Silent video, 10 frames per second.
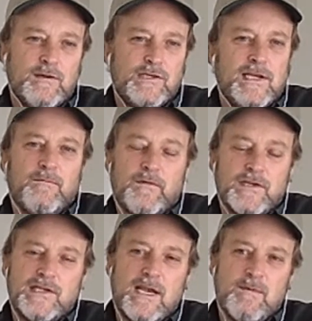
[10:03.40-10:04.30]
other team for
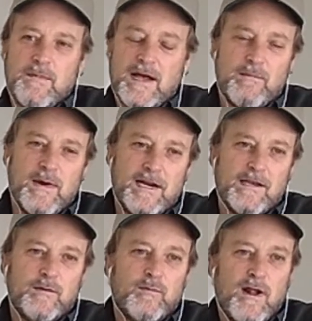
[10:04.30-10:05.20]
the same amount of
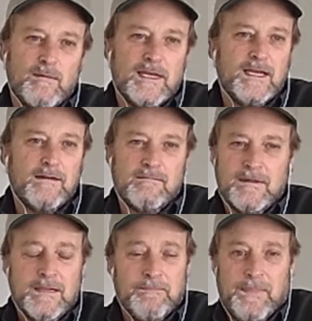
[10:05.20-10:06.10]
money could probably get,
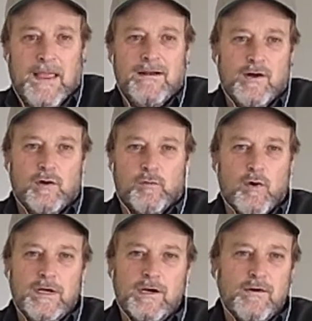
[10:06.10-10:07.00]
I don't know,
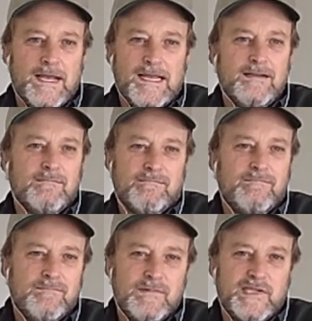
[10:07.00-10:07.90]
Arroyo and
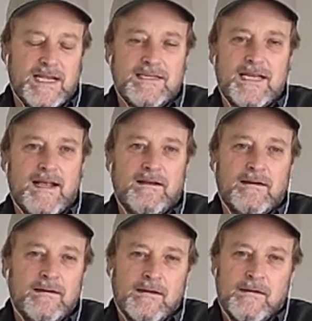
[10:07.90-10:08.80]

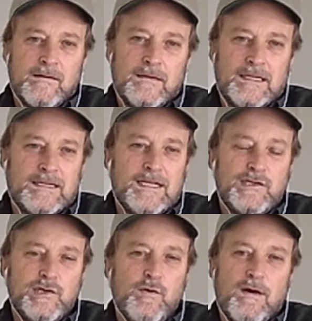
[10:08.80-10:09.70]
Santana.
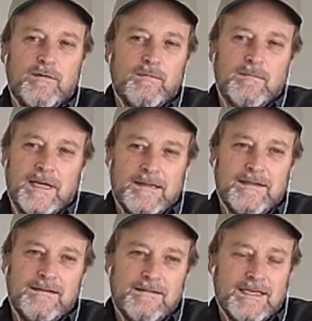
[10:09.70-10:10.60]
Get two of them,
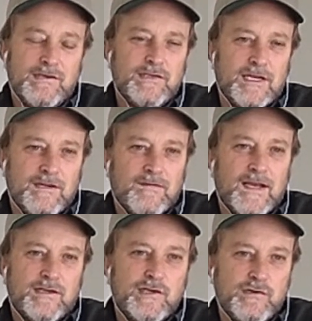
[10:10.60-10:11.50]
and then like you said, you've
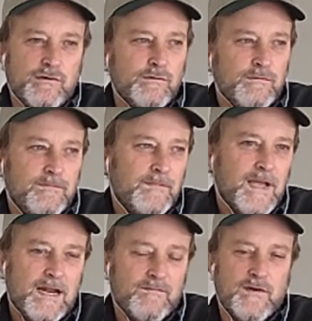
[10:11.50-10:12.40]
got two
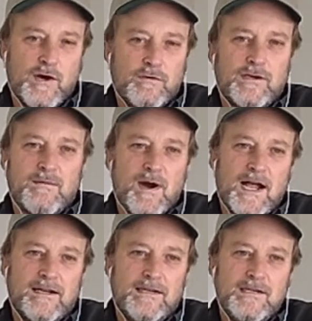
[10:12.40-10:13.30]
kind of known
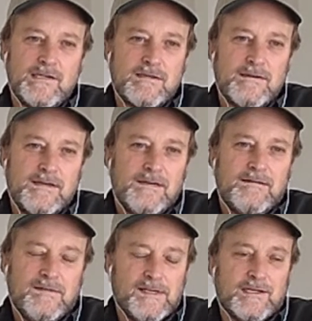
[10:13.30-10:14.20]
commodities
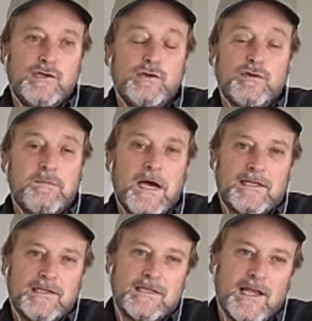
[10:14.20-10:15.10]
filling two
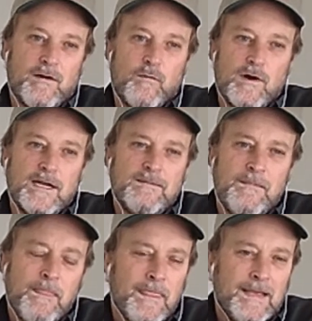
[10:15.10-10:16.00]
spots instead of
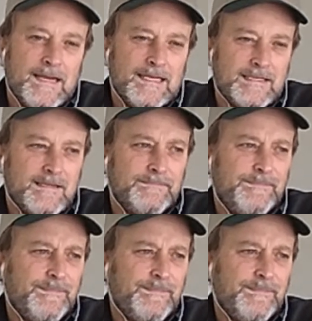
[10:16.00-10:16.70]
one. It